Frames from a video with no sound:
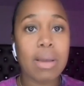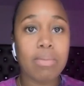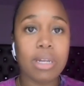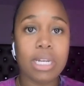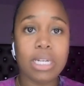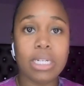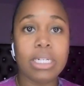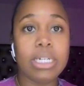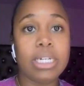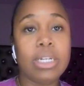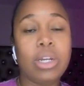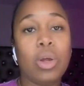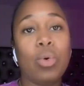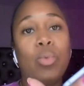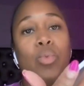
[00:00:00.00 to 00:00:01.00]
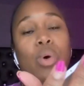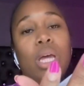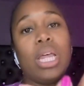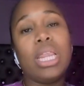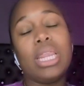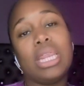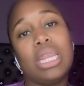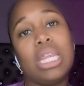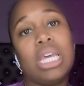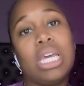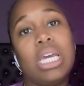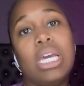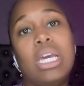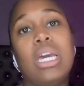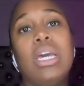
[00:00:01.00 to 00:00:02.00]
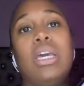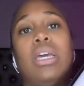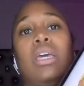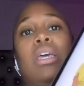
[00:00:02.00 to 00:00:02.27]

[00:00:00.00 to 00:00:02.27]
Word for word: am done with the